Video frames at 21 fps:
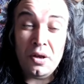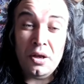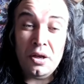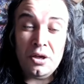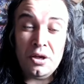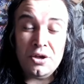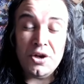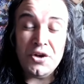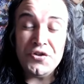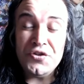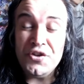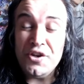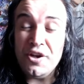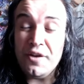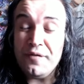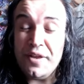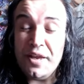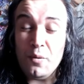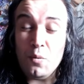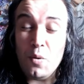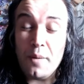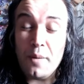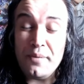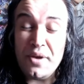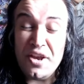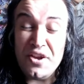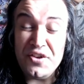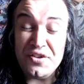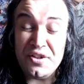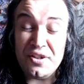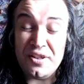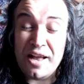courtesy of the One
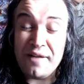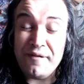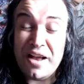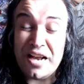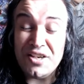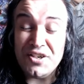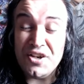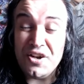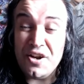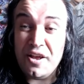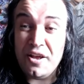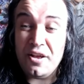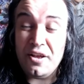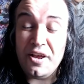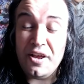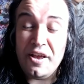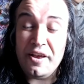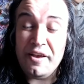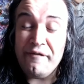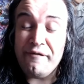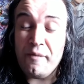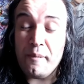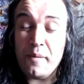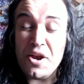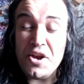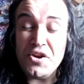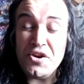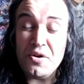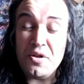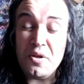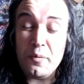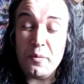Piece live action
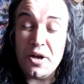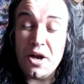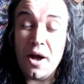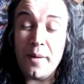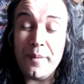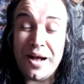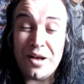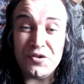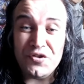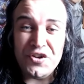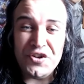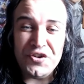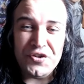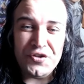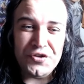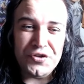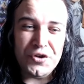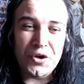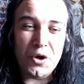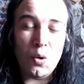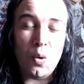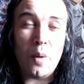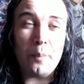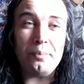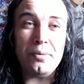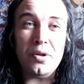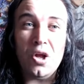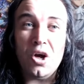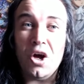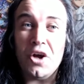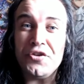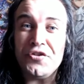information that we got about season two,
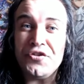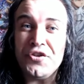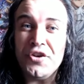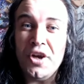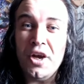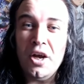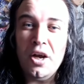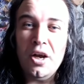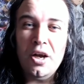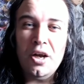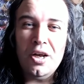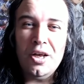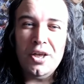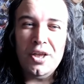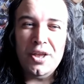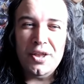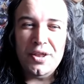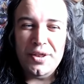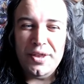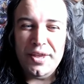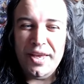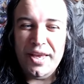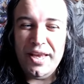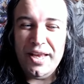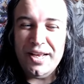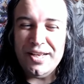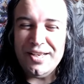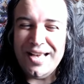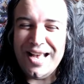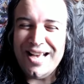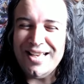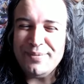plus the
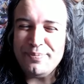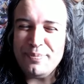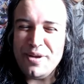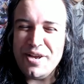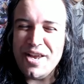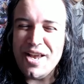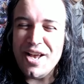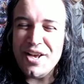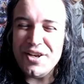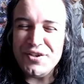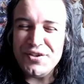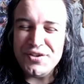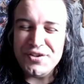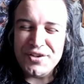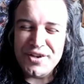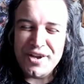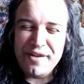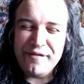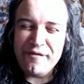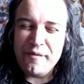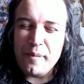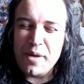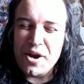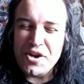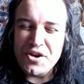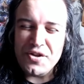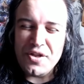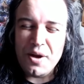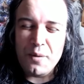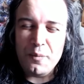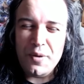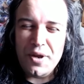SBS information
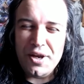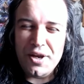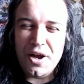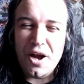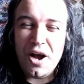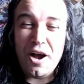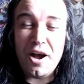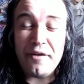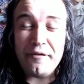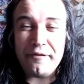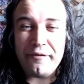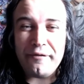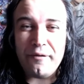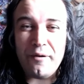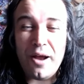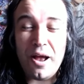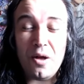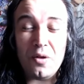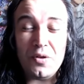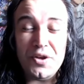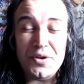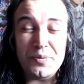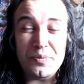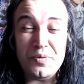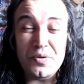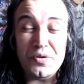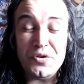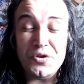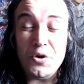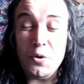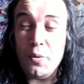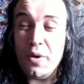that we got throughout this
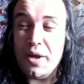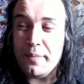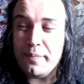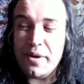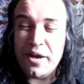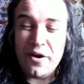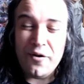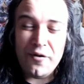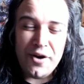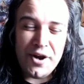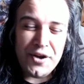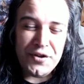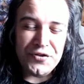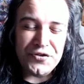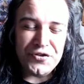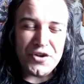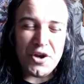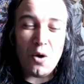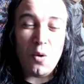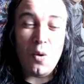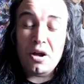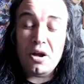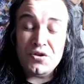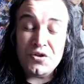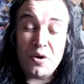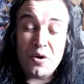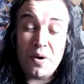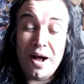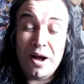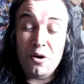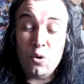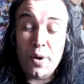two week period. So,
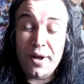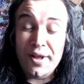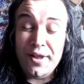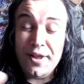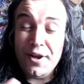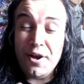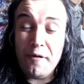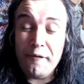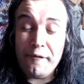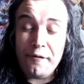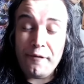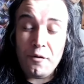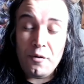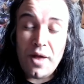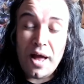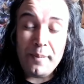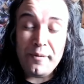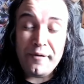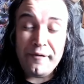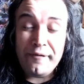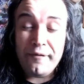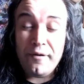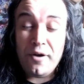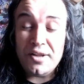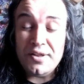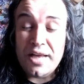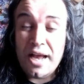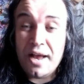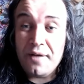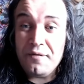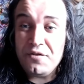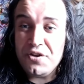so I'll quickly go through that before I
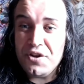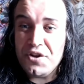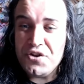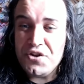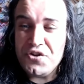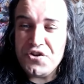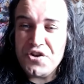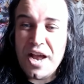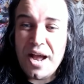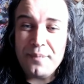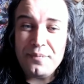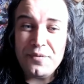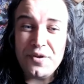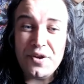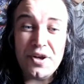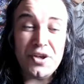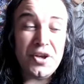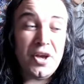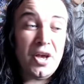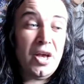dive into this chapter.